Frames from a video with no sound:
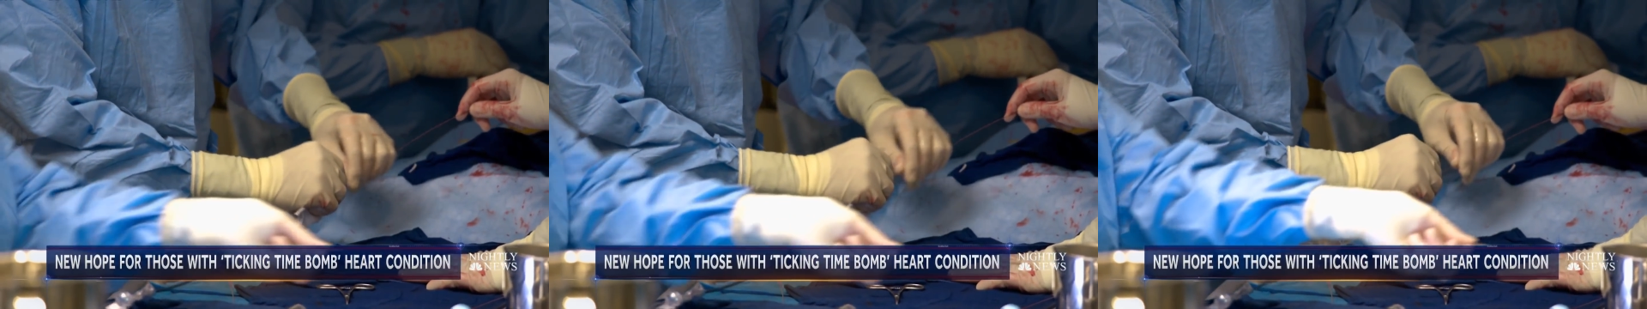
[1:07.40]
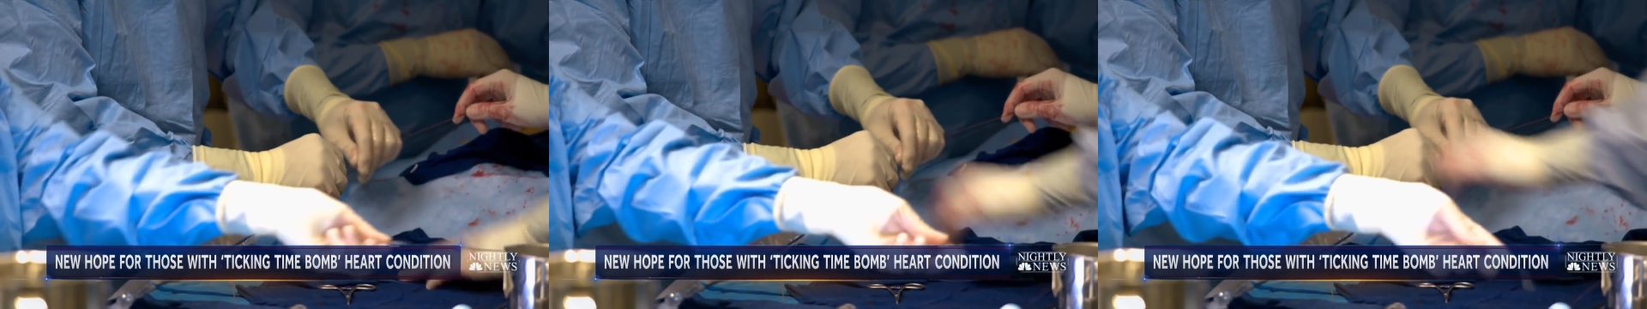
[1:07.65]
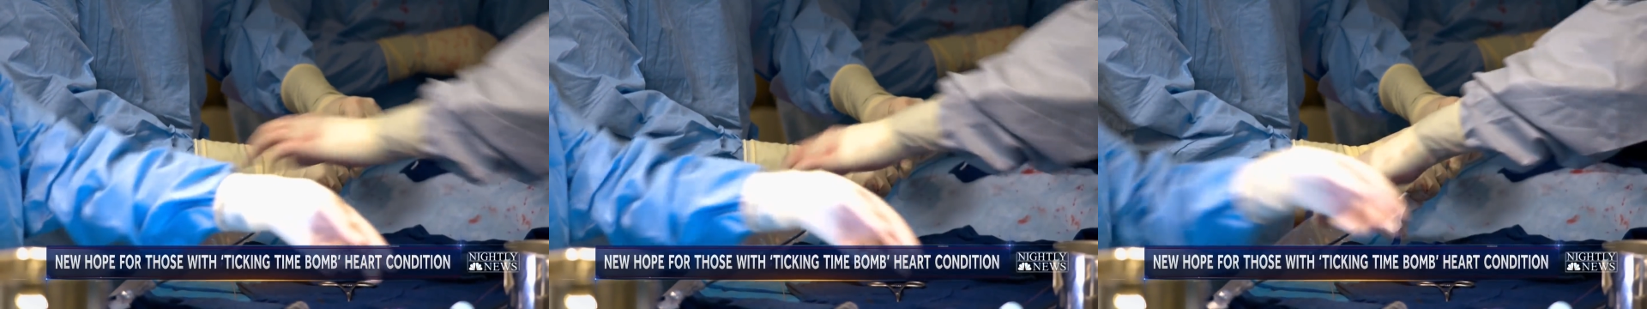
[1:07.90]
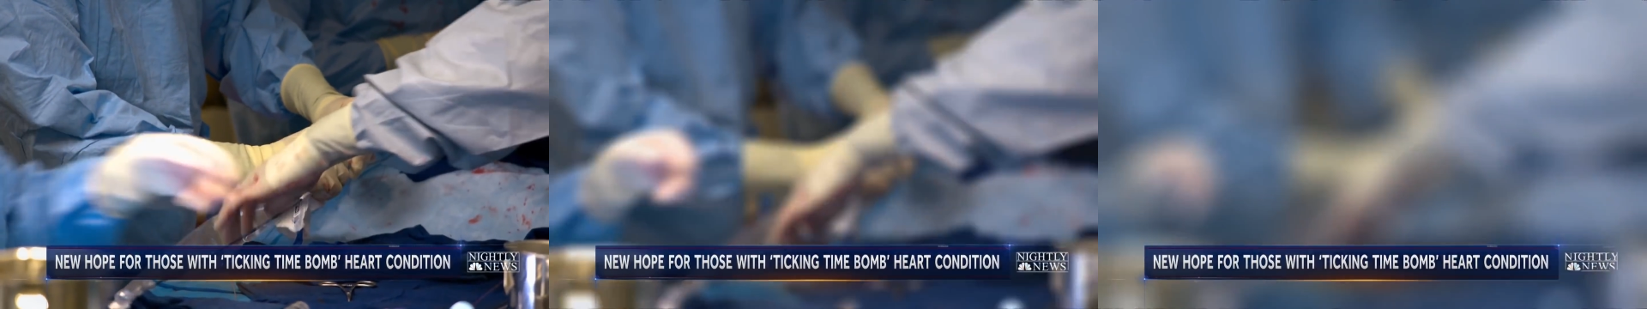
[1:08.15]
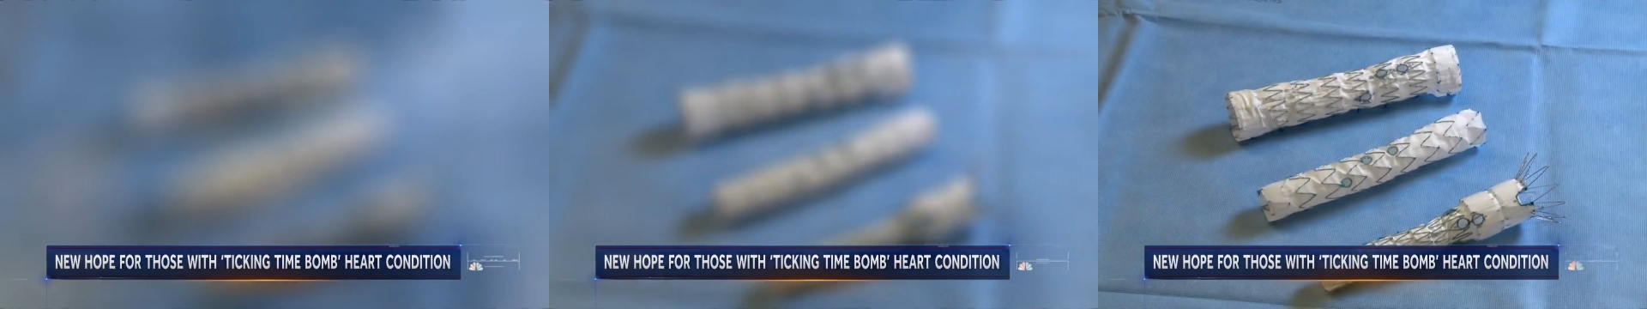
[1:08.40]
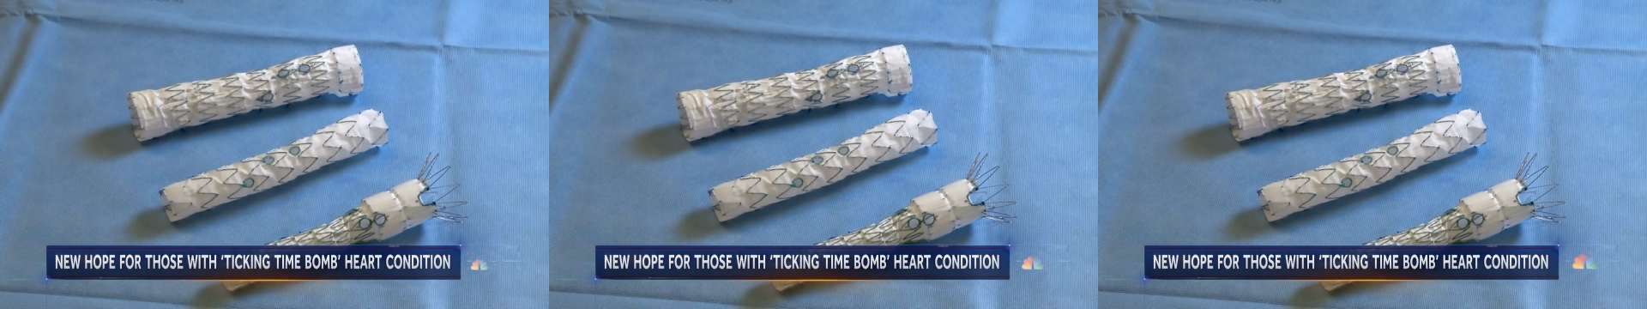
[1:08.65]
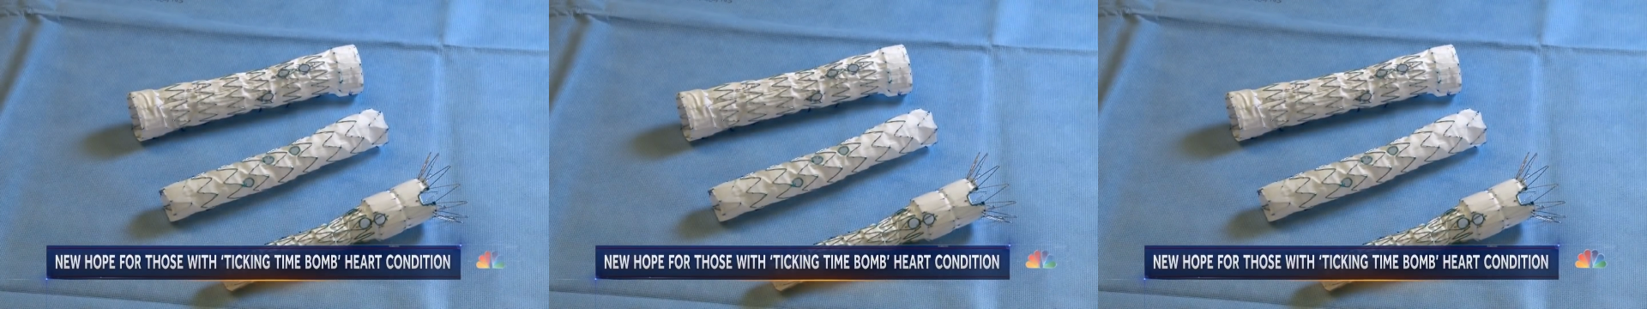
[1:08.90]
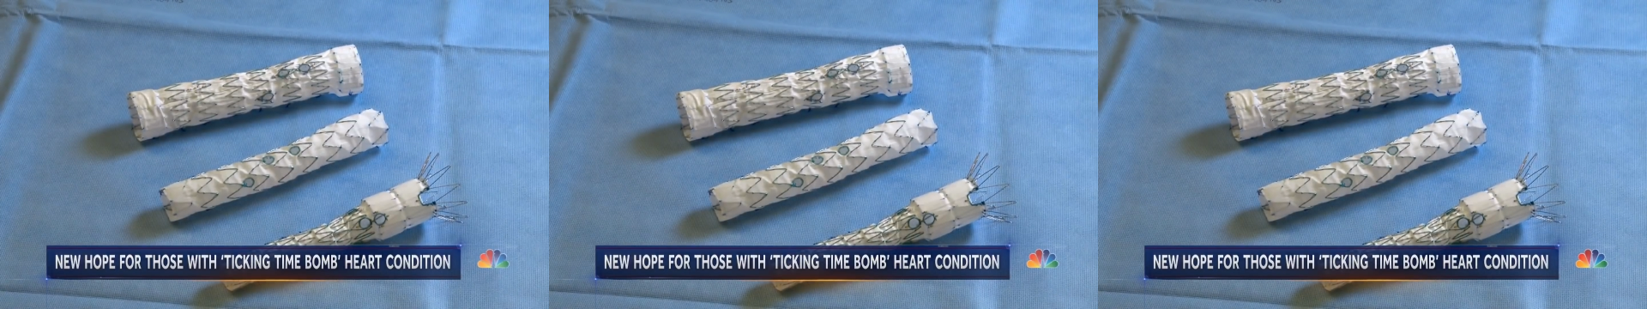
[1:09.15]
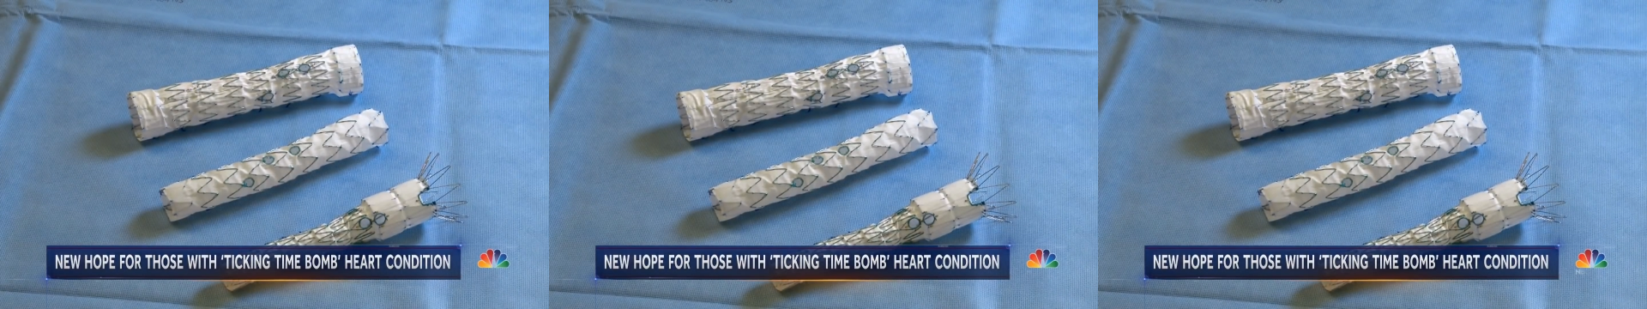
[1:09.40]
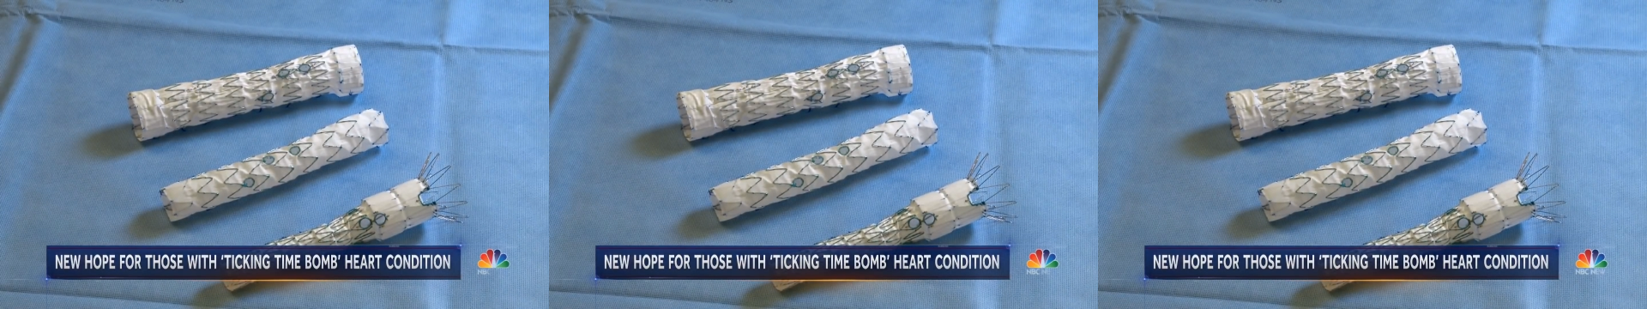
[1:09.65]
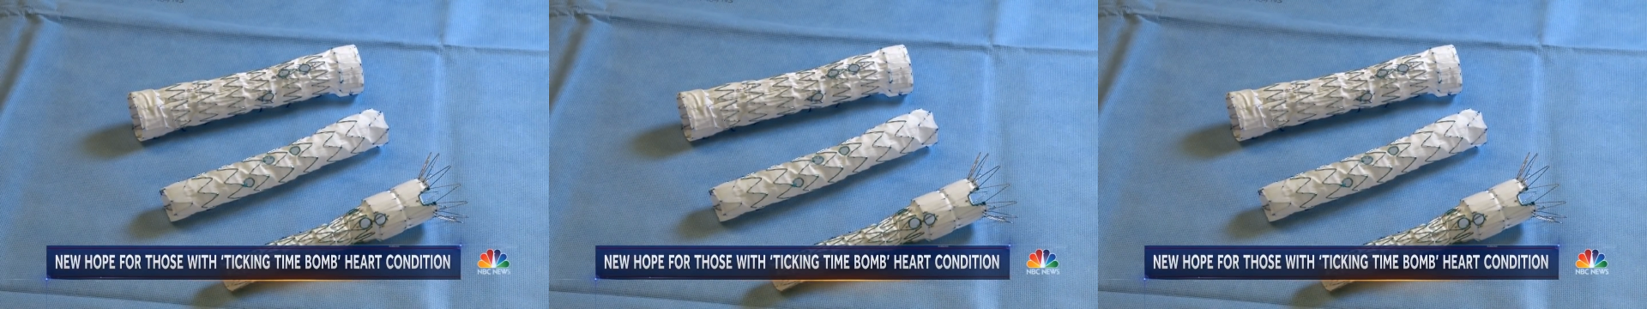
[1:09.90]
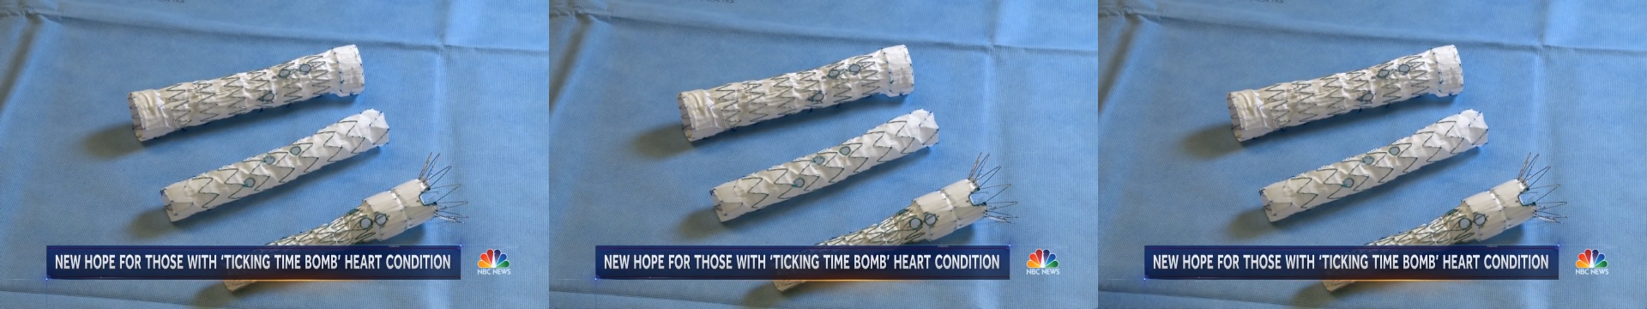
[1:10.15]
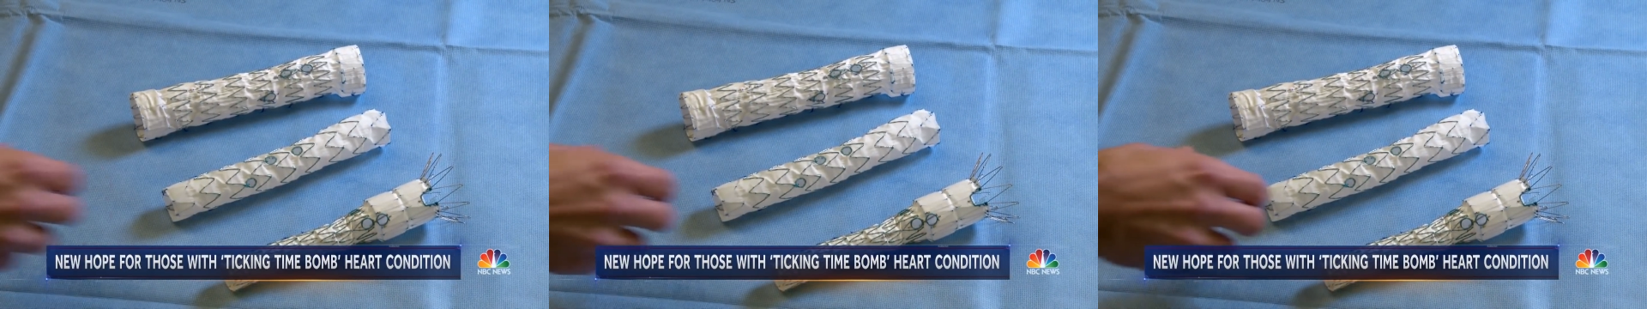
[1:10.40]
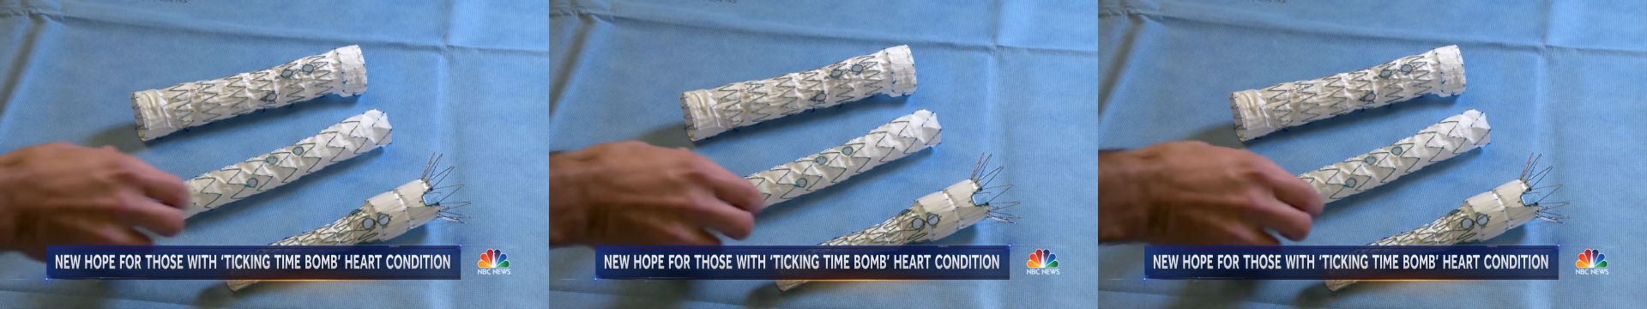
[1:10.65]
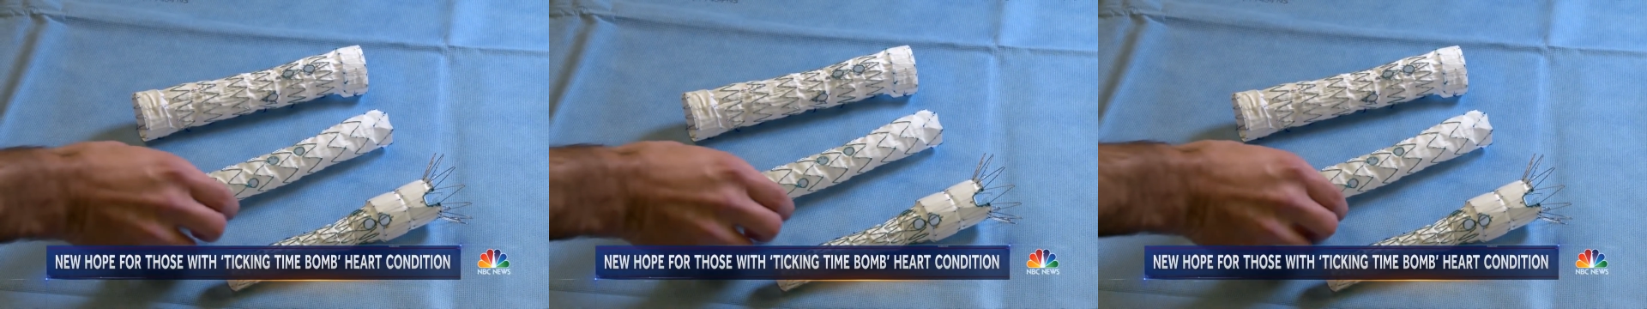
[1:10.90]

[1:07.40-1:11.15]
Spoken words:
No face is visible, so there are no lips to read.